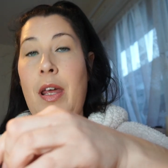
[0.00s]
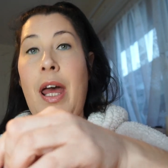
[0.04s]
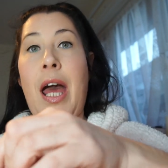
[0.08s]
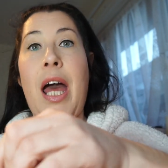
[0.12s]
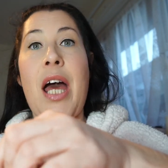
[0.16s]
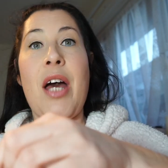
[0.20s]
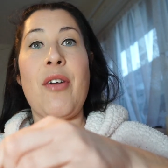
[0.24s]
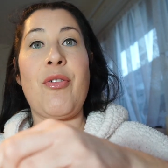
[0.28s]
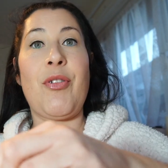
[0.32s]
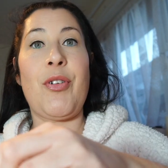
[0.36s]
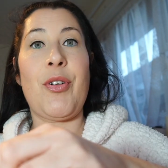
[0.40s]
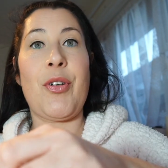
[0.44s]

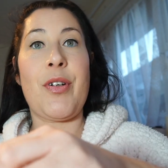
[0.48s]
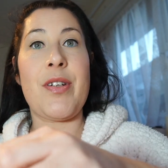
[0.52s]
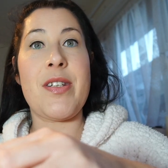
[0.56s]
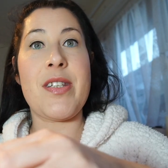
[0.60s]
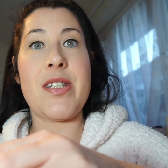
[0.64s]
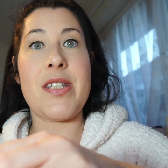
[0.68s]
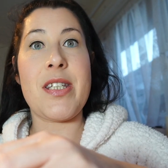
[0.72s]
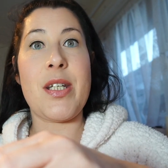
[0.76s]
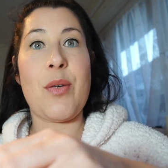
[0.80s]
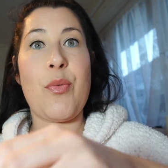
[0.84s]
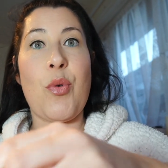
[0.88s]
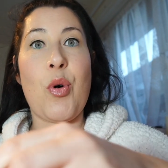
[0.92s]
Have a look and
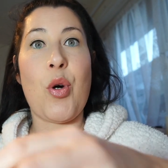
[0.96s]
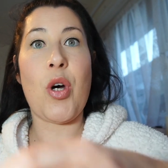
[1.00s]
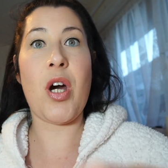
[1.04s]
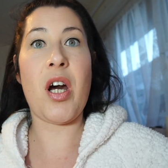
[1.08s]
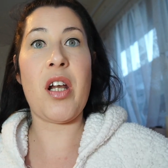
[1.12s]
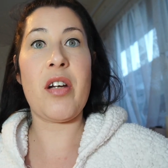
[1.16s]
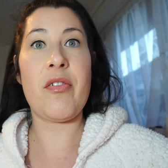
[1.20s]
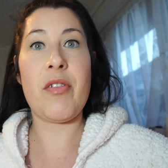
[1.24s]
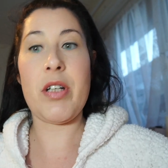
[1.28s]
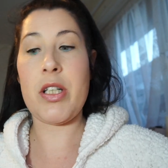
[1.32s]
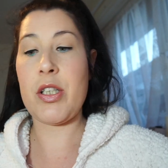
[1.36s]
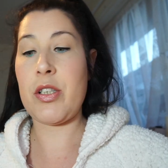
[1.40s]
see what
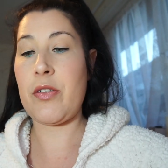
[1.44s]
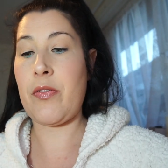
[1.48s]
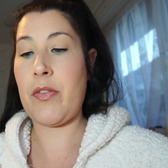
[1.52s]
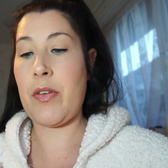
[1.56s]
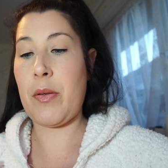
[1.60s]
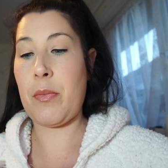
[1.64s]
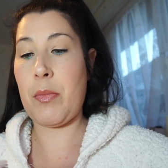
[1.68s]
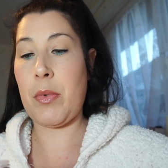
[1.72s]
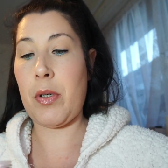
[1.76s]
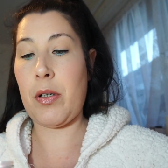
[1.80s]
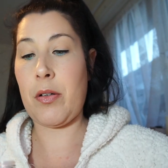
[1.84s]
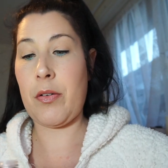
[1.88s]
colour each of
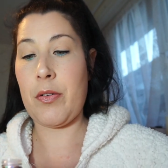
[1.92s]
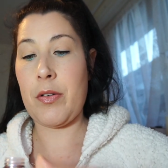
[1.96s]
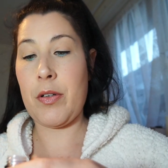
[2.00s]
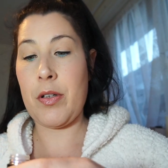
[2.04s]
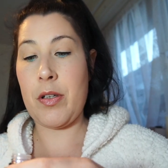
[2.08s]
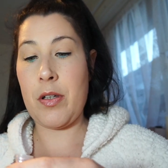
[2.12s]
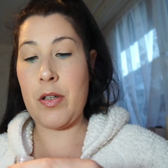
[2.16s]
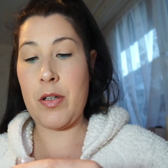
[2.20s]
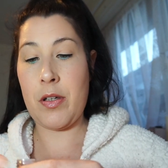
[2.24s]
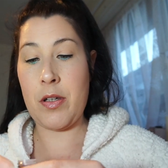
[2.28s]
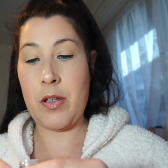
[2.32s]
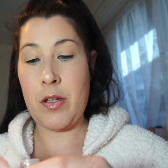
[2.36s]
them are.
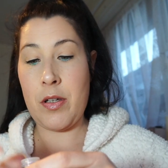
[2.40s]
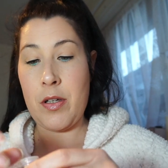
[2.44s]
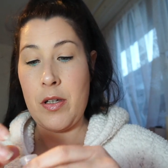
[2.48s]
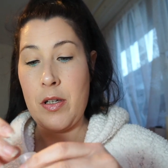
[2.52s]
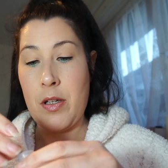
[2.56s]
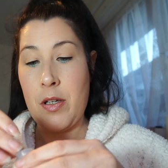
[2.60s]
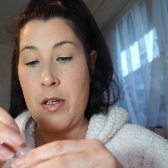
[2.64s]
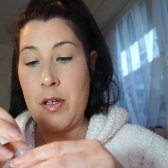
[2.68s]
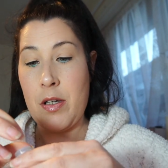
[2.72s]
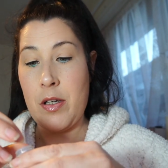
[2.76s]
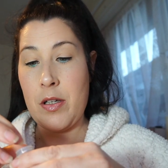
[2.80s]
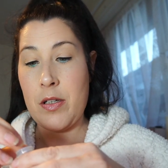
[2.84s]

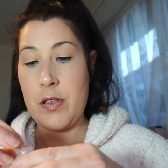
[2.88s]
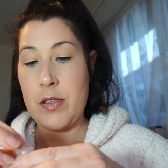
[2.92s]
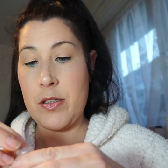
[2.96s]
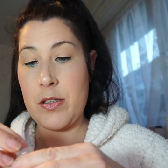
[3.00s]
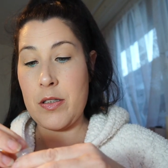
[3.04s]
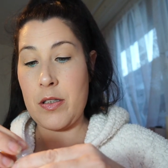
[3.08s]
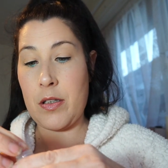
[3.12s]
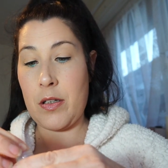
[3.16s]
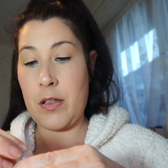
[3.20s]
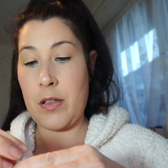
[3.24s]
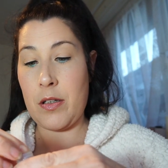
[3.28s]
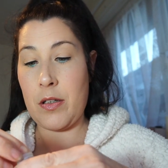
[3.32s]

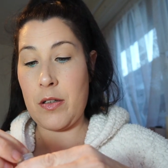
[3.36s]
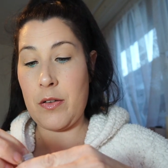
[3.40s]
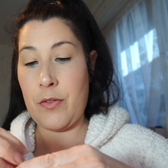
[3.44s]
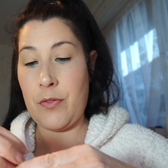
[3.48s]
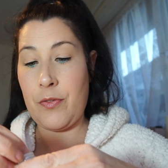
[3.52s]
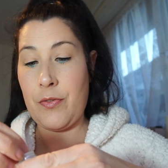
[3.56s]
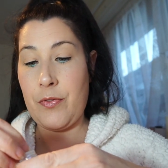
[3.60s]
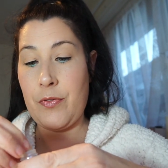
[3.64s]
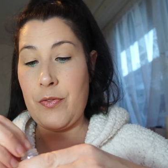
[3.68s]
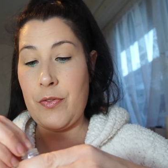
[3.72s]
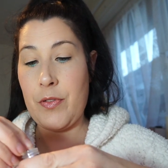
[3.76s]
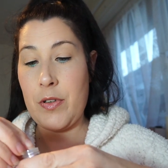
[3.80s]
So the
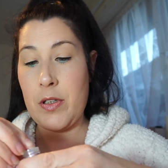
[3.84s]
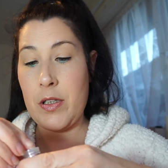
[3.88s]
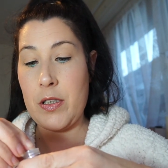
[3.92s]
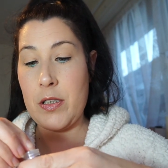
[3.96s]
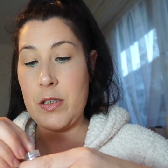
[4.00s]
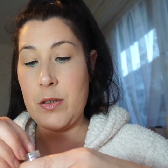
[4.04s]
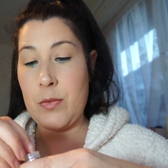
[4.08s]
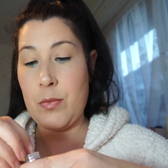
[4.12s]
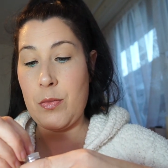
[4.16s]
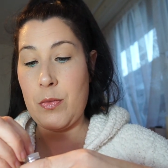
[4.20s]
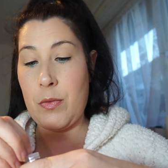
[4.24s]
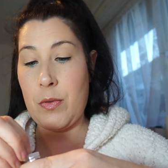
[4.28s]

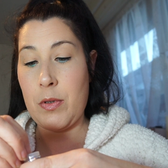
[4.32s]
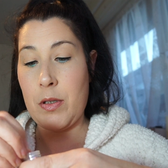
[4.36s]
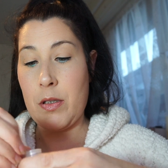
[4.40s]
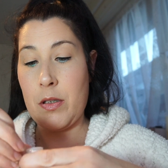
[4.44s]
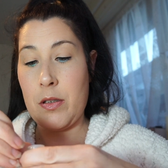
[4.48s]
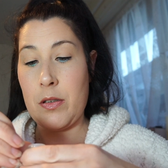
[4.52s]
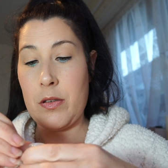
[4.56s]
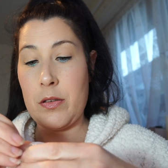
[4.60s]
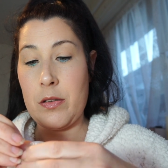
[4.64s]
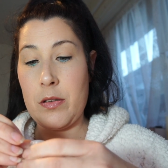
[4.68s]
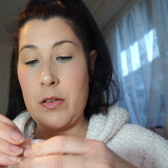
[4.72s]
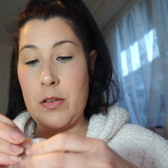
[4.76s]
first
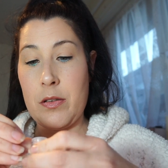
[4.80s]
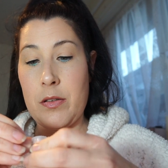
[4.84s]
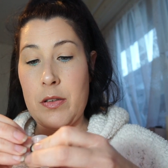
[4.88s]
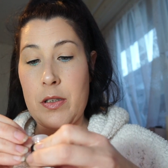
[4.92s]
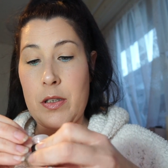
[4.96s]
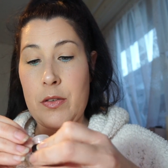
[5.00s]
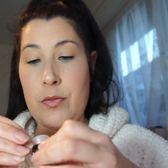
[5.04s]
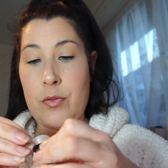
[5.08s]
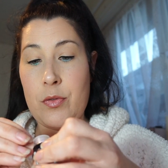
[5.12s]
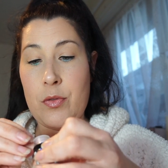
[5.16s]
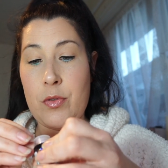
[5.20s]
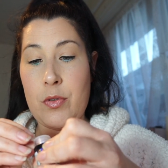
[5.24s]
one,
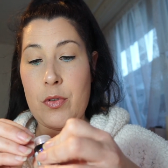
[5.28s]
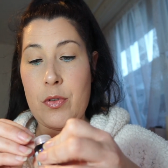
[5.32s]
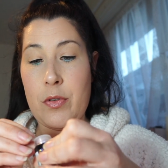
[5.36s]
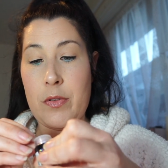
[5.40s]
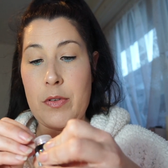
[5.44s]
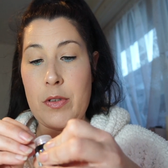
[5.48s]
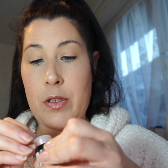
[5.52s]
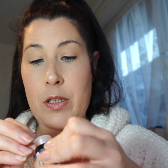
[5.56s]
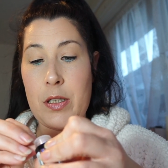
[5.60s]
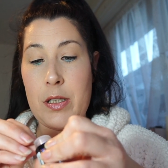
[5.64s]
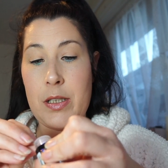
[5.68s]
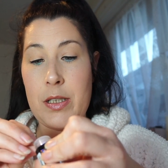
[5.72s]
they've all got
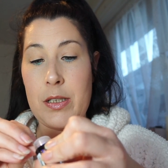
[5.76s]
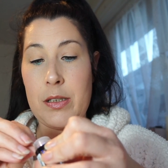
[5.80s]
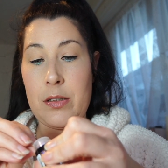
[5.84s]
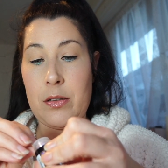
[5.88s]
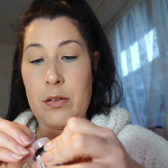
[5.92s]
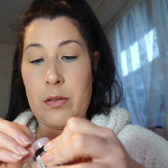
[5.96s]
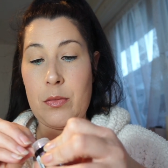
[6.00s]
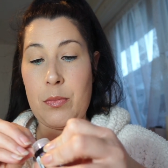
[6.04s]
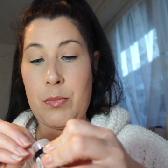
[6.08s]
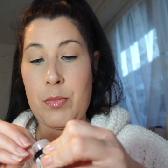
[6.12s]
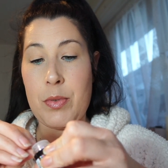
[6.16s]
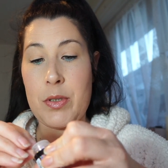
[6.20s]
a
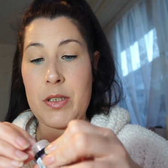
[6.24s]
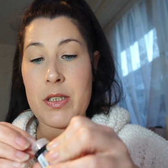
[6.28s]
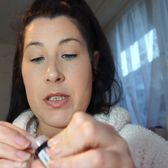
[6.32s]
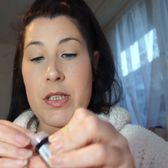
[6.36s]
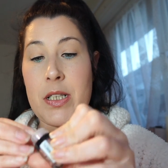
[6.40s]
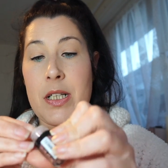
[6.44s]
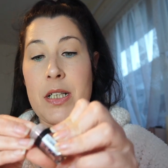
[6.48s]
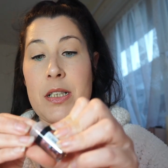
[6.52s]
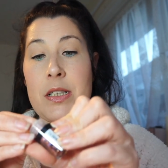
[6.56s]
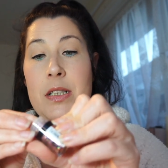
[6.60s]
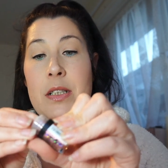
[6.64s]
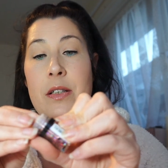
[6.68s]
little
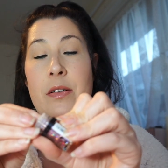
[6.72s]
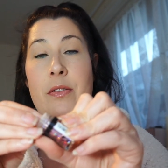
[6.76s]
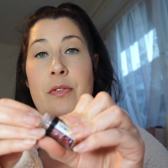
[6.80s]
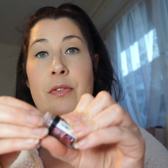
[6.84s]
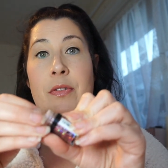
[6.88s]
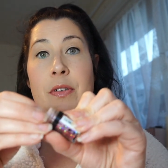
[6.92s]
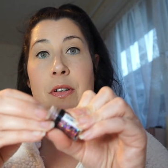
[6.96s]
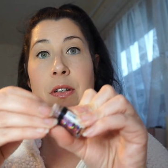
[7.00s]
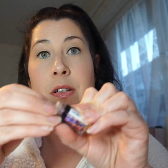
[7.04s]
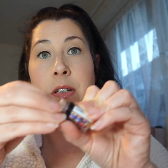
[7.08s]
protective